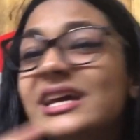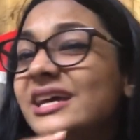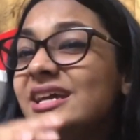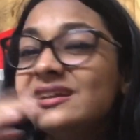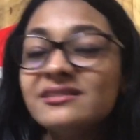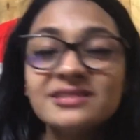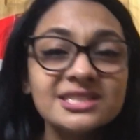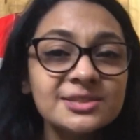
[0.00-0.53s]

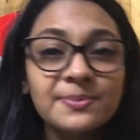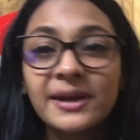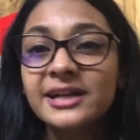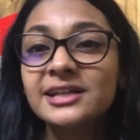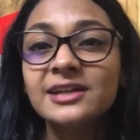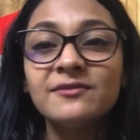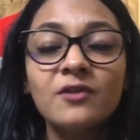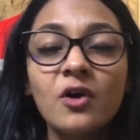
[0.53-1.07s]

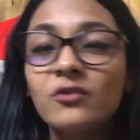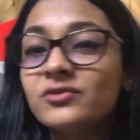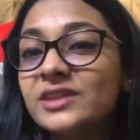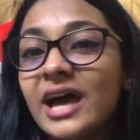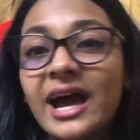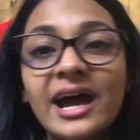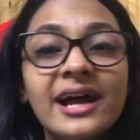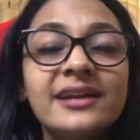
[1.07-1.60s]
Irrespective of
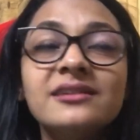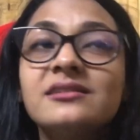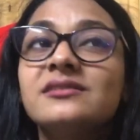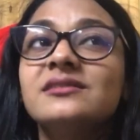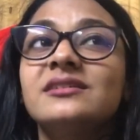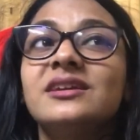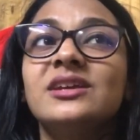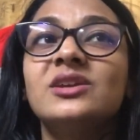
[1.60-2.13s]
that,
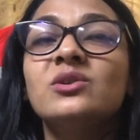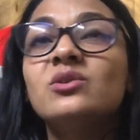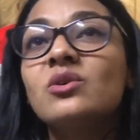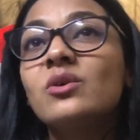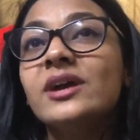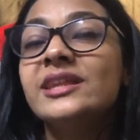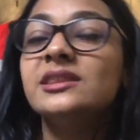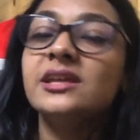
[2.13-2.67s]

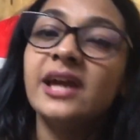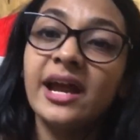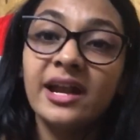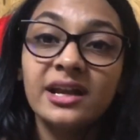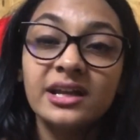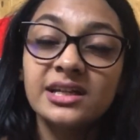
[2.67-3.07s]
in the end,